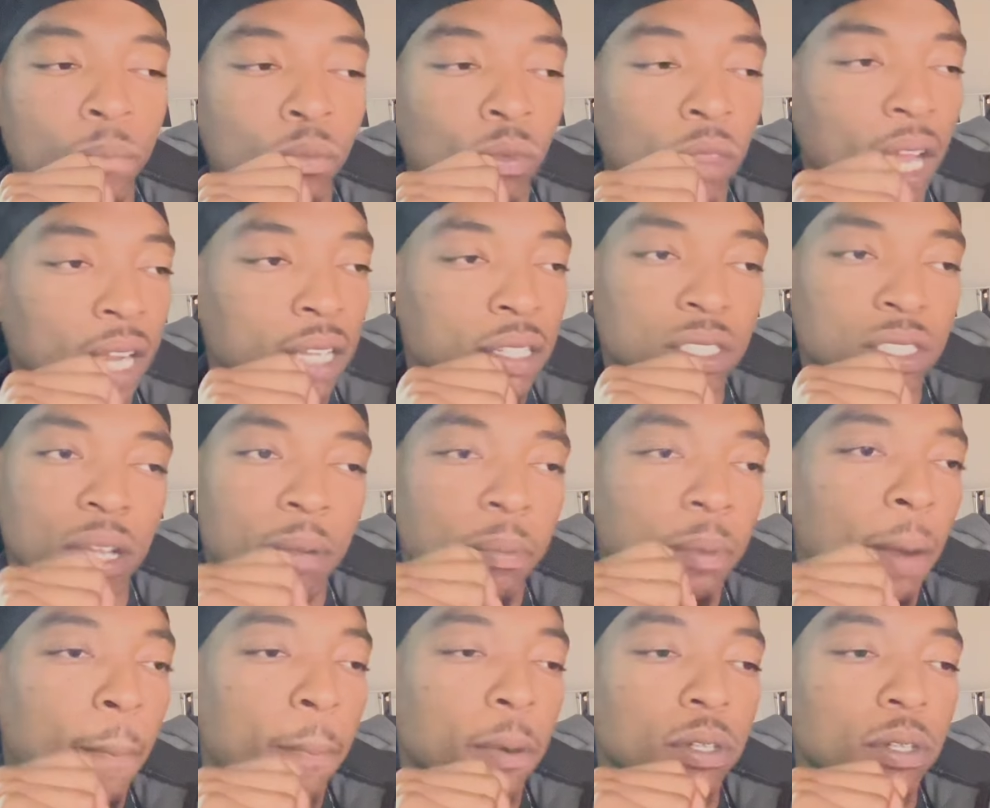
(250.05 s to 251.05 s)
Like I said,
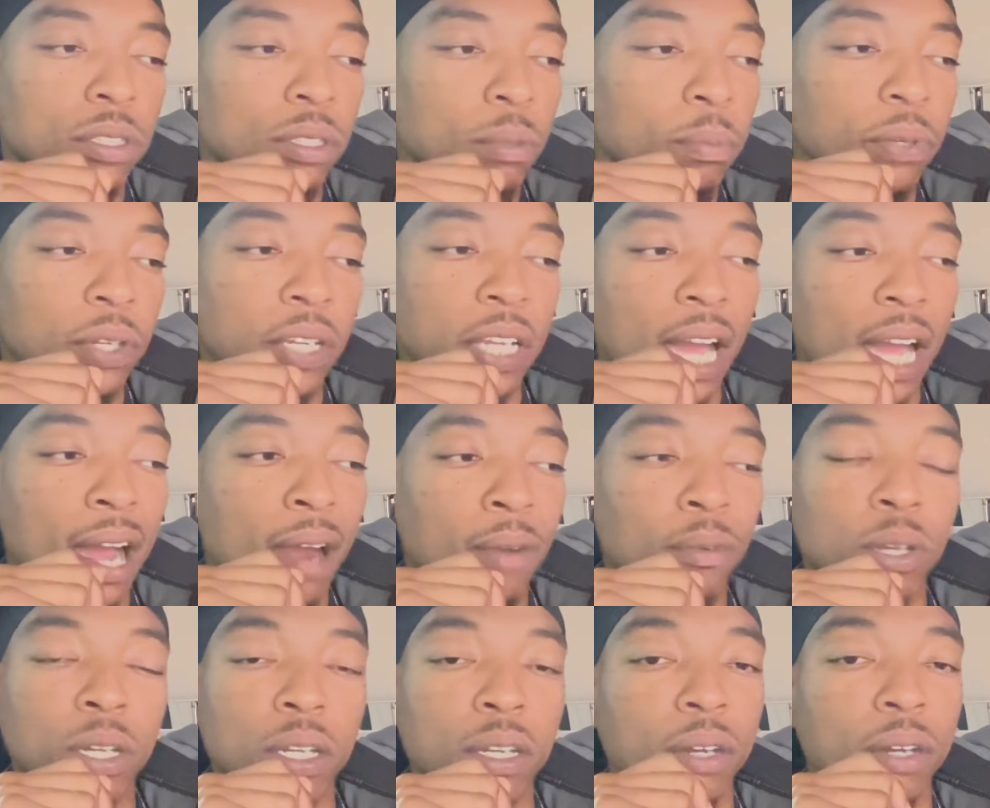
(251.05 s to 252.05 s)
my personal opinion, I
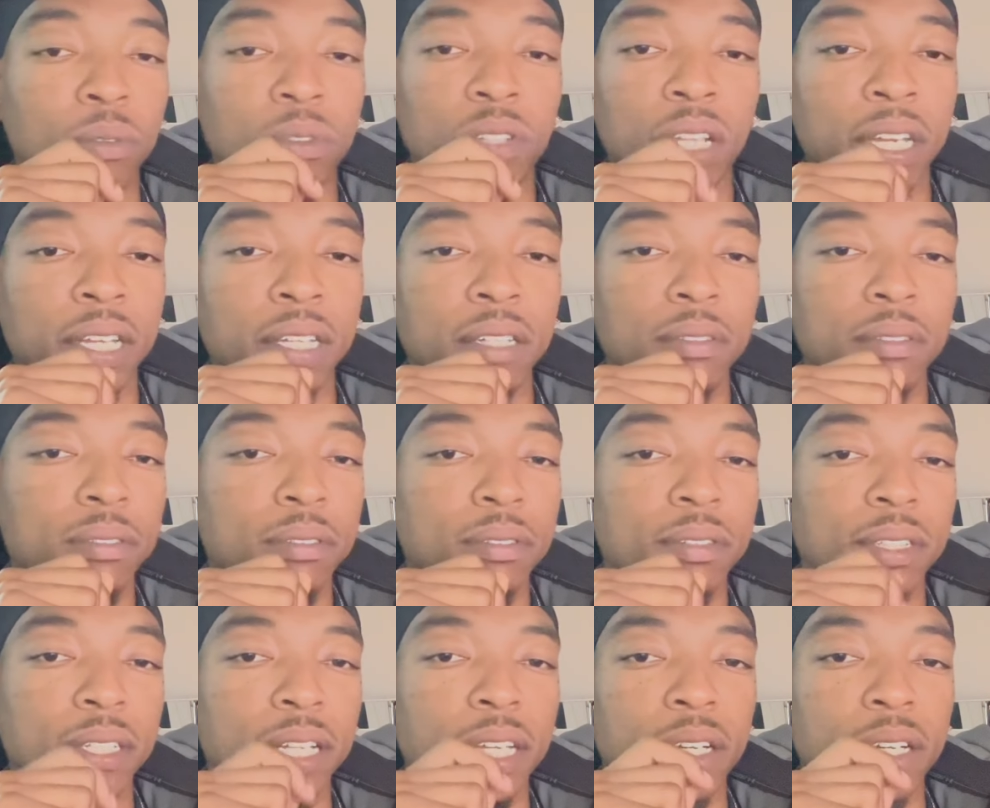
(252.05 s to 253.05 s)
really don't think
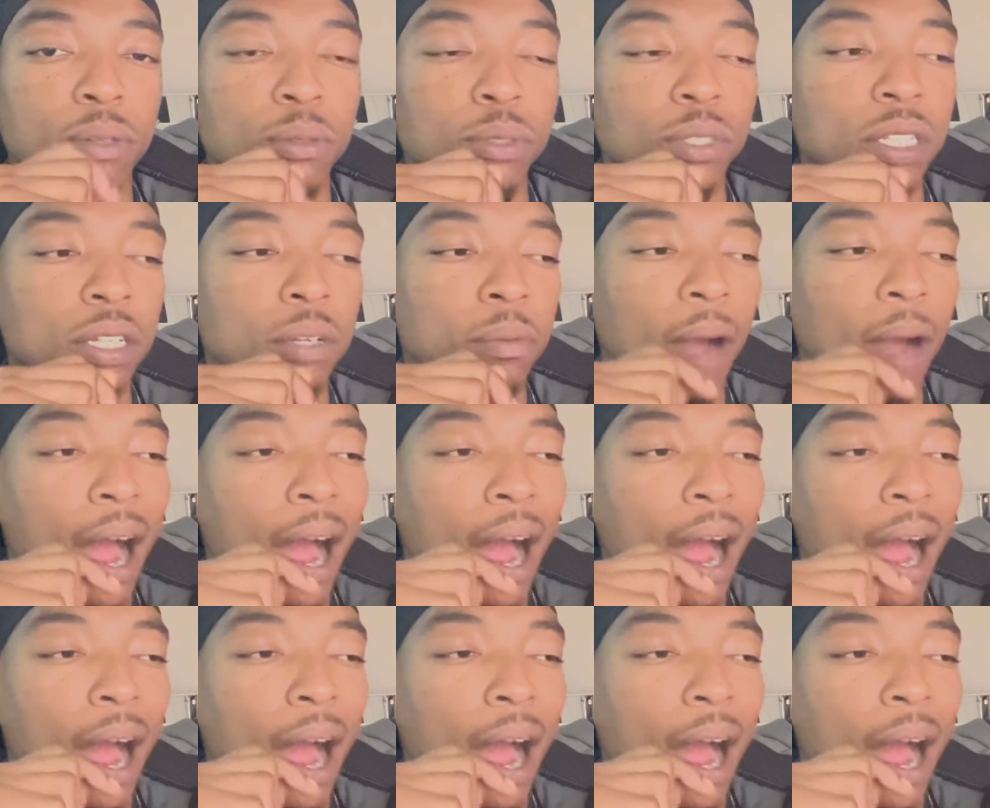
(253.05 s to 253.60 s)
that it was them.